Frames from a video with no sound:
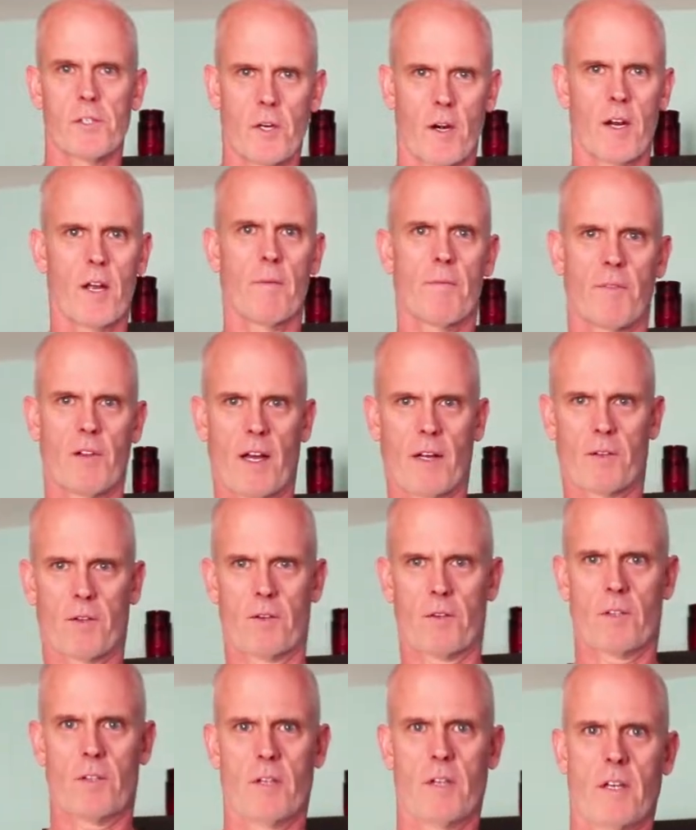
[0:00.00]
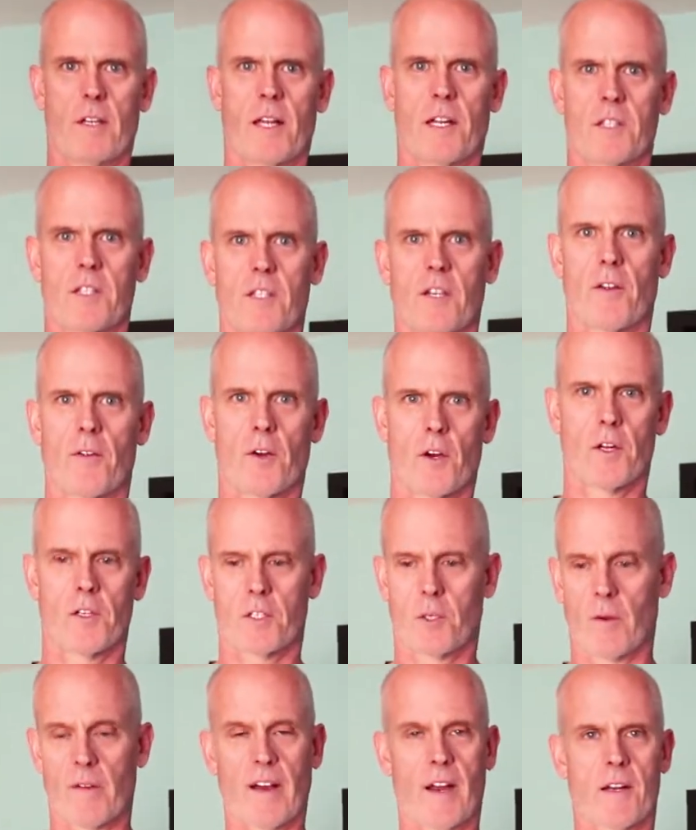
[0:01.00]
as our hip flexors, and that's another good.
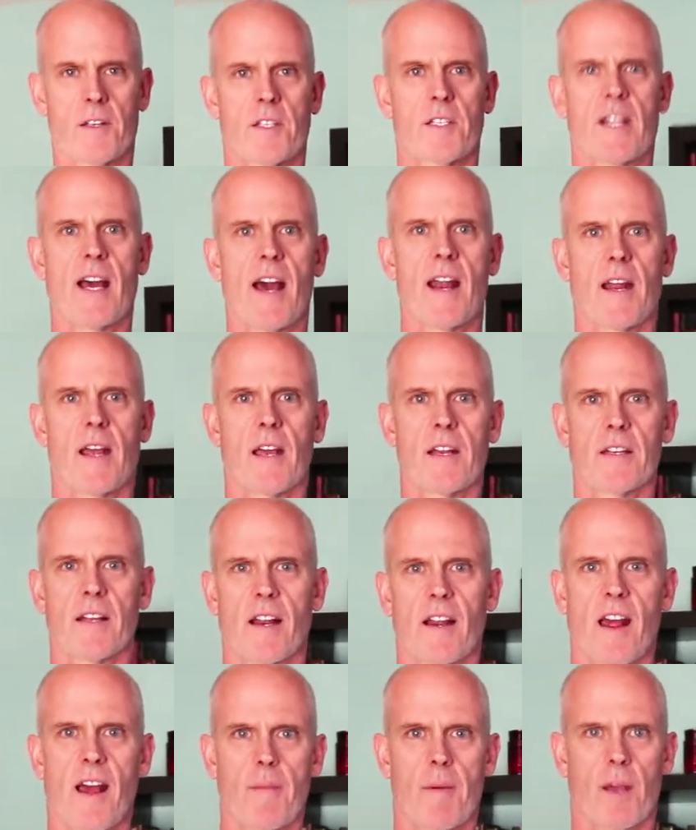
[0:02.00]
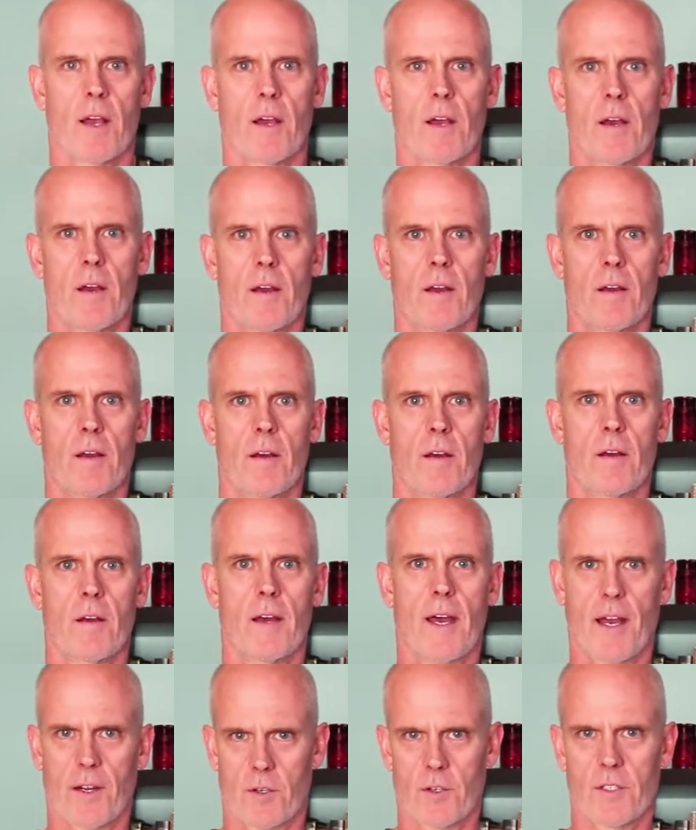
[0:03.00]
So we got a static and dynamic
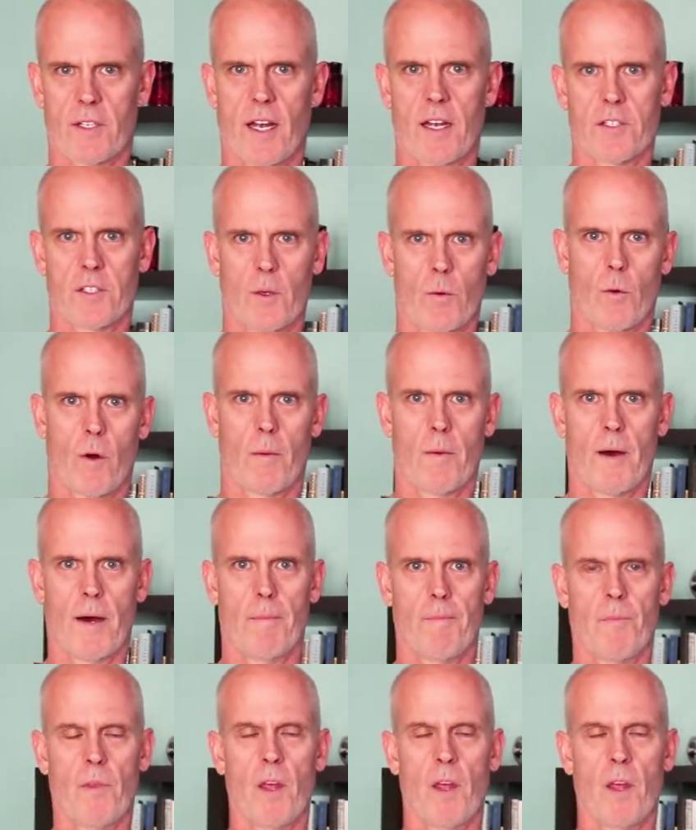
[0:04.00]
exercise to warm up.